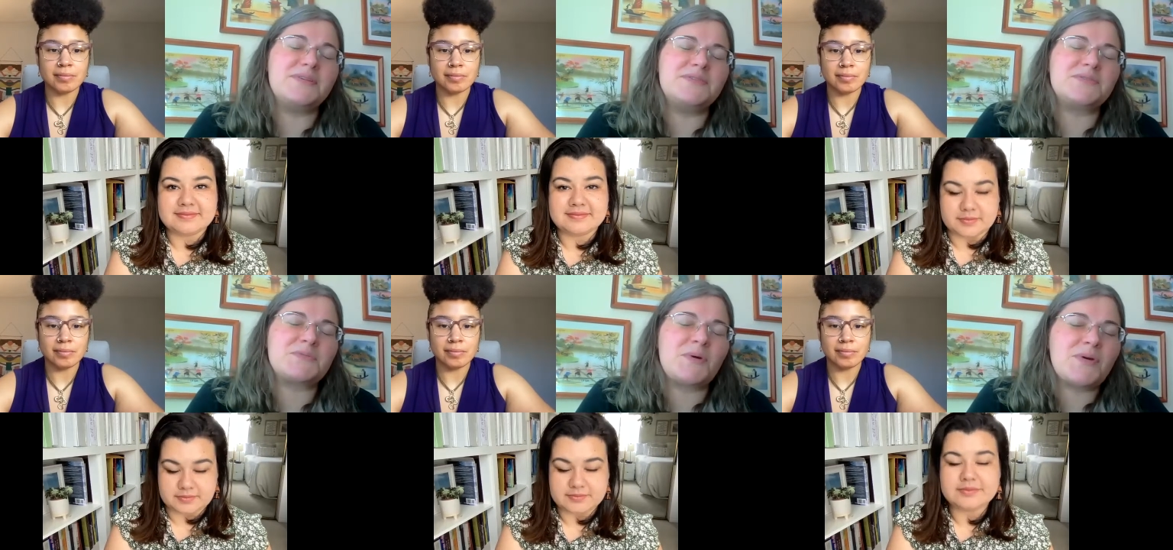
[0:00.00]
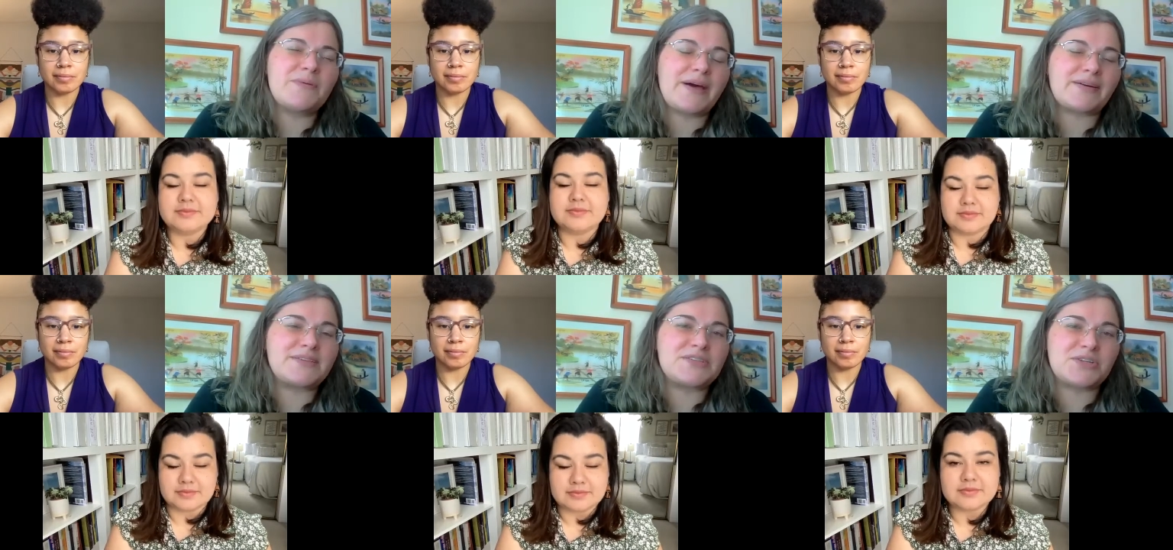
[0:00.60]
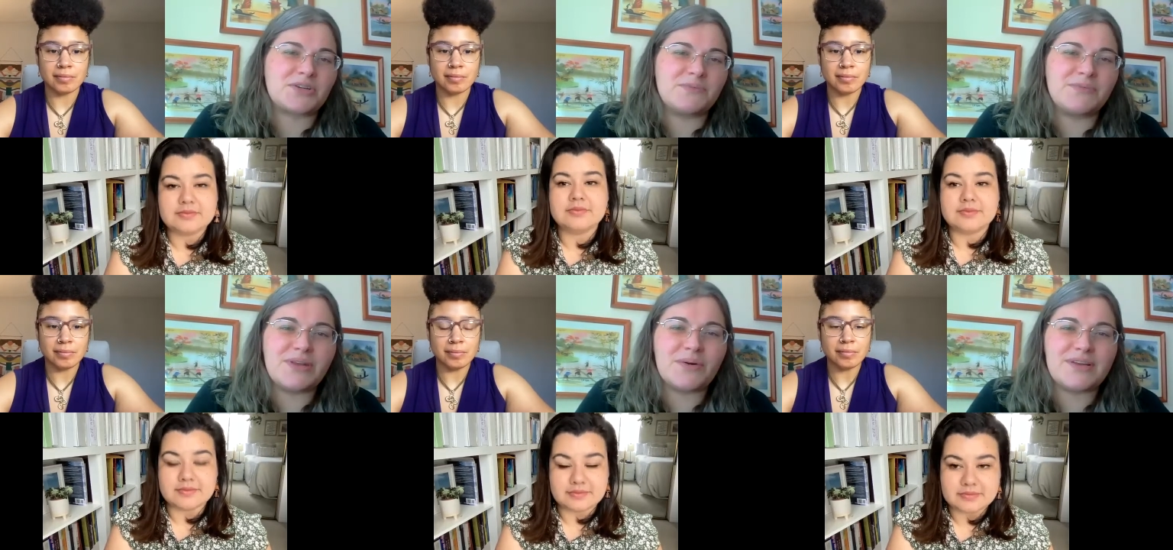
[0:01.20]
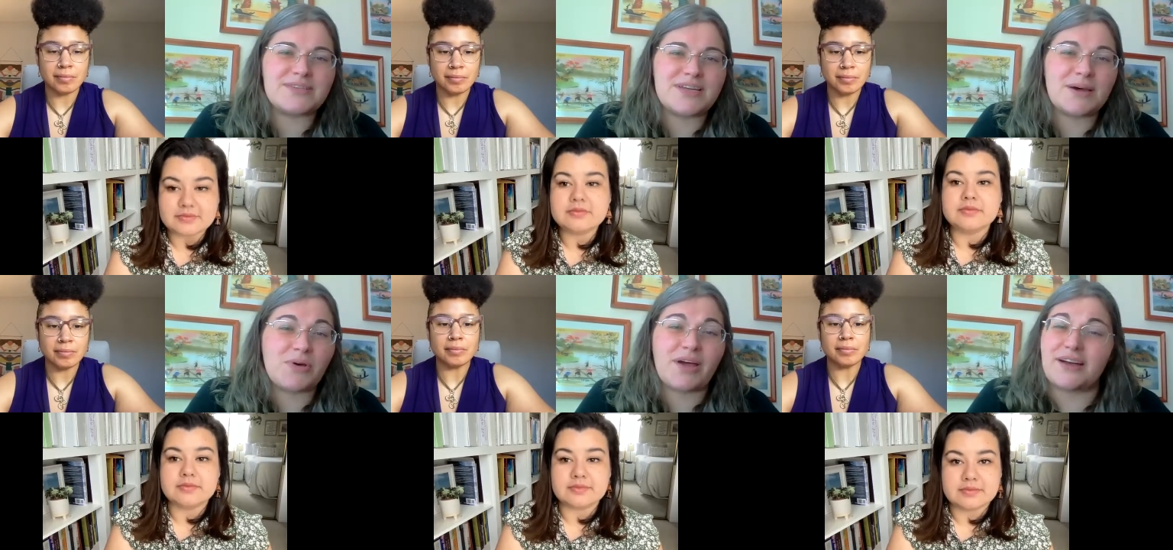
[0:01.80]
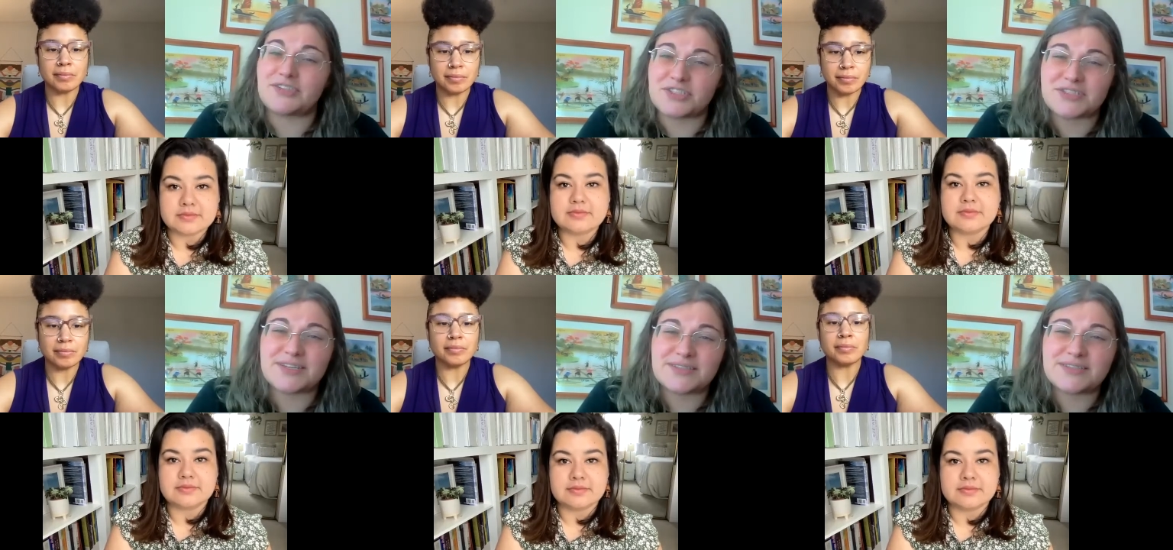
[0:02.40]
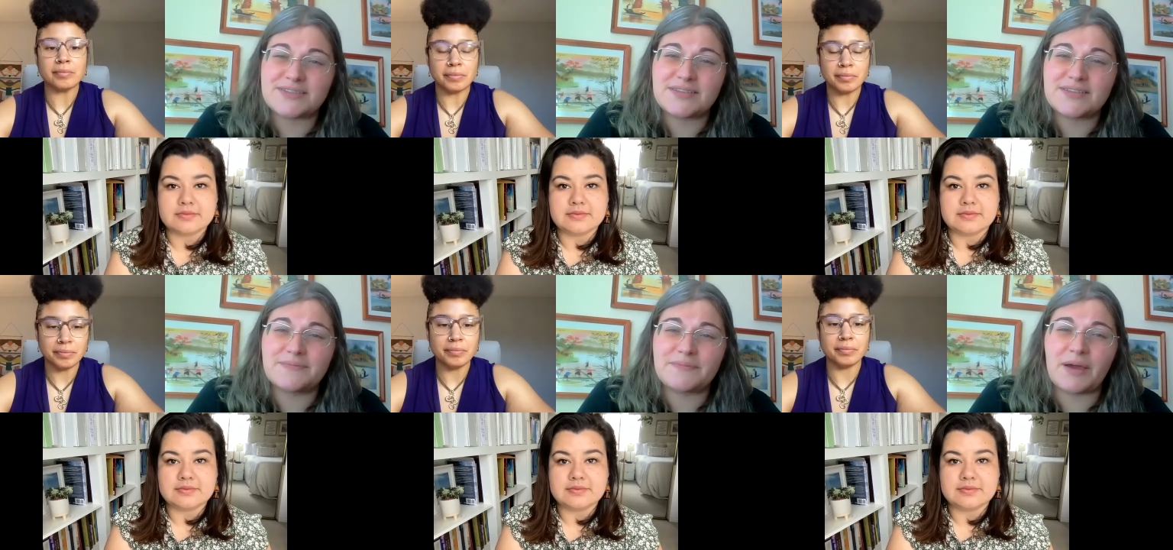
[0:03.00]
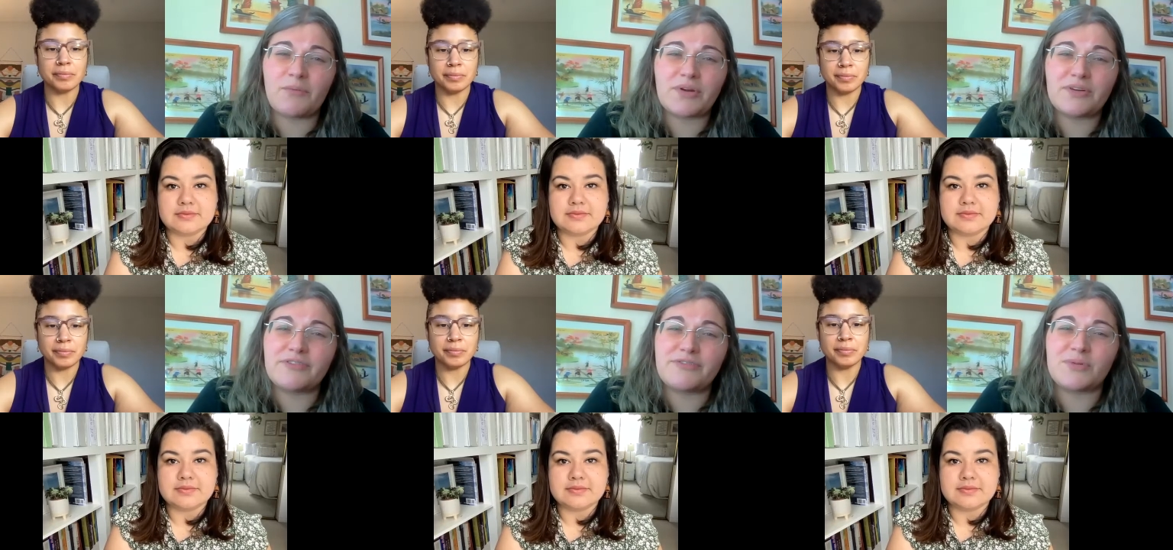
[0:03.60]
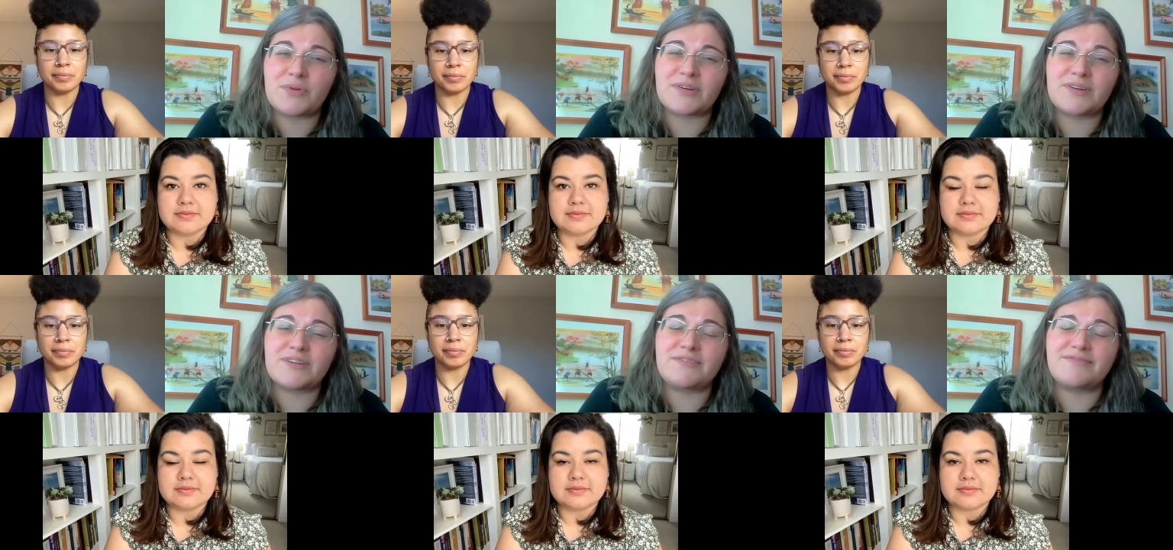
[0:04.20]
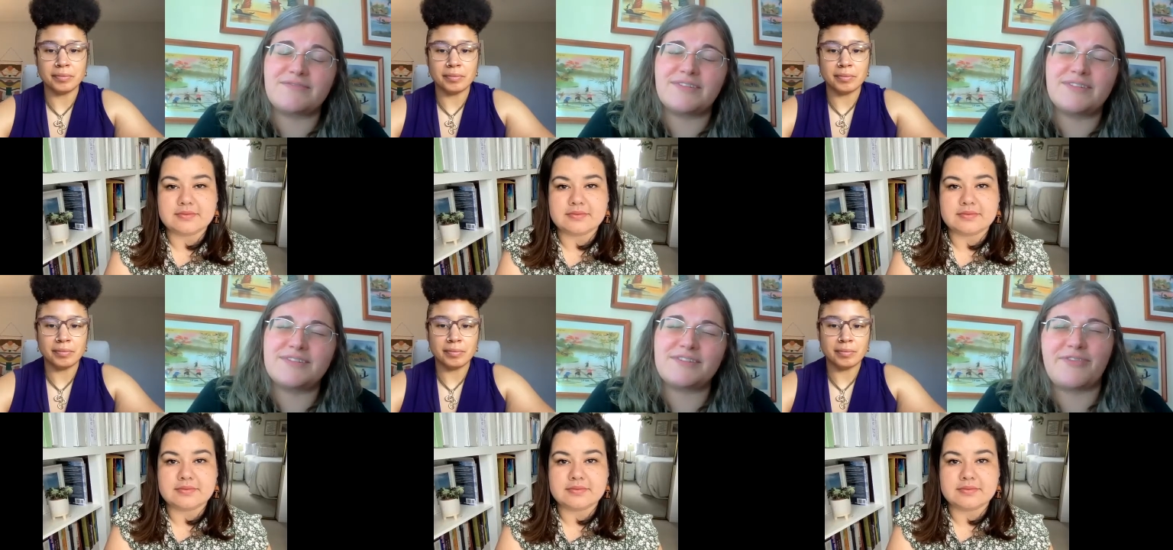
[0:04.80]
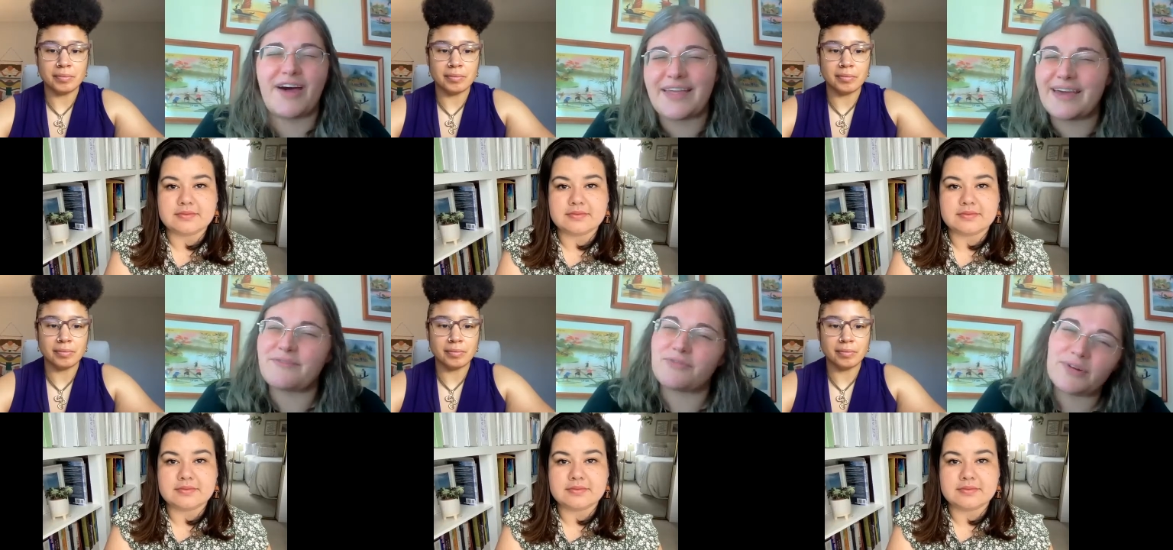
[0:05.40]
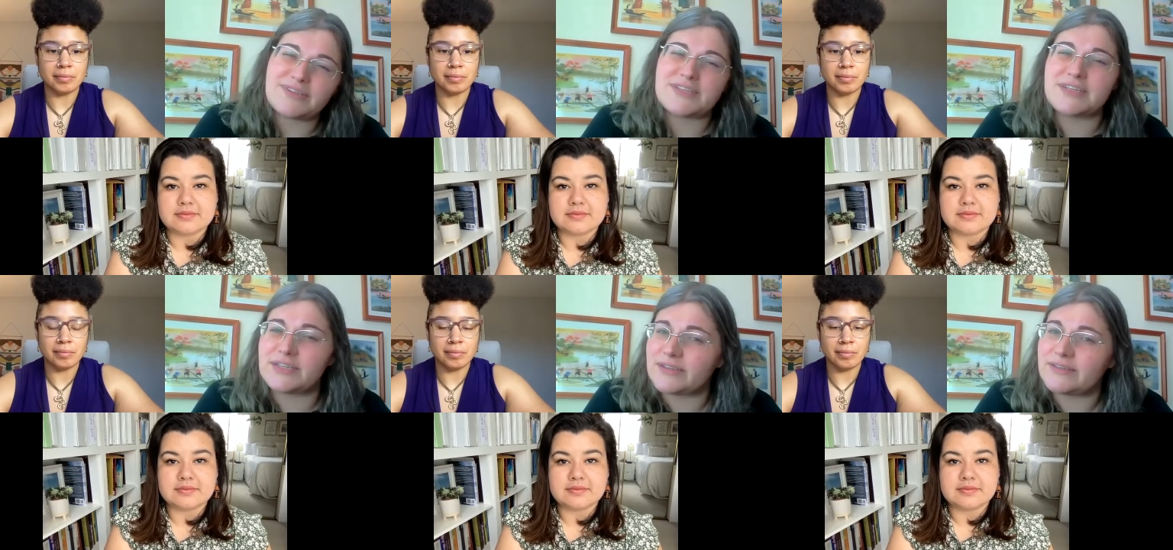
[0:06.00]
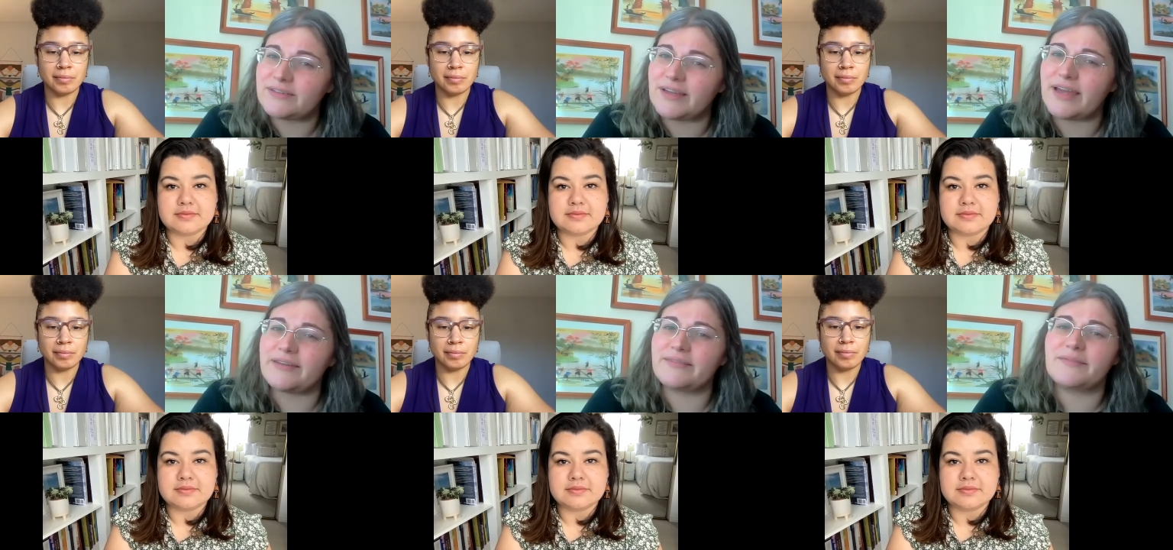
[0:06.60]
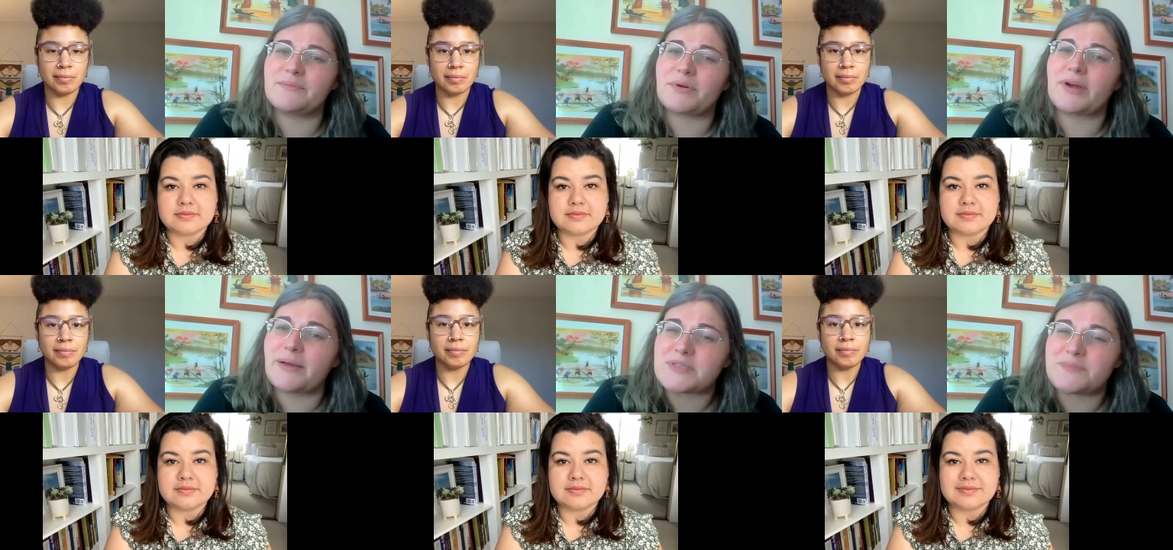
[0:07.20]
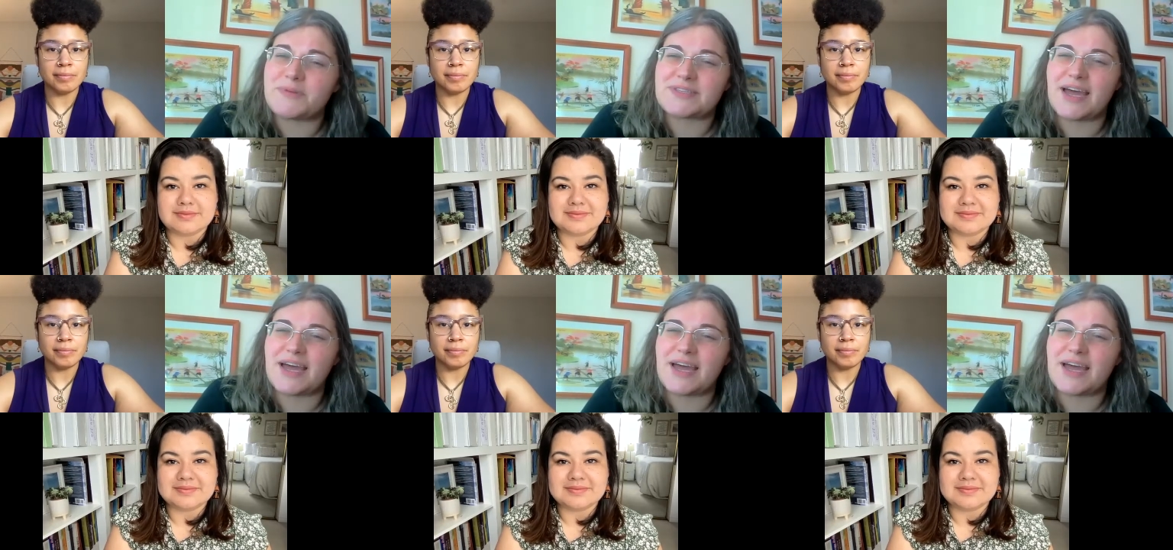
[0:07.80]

Speaker 1: You spoke about a term known as double consciousness. Mm -hmm. I mm-hmm. wonder if you could define that for us here and perhaps speak to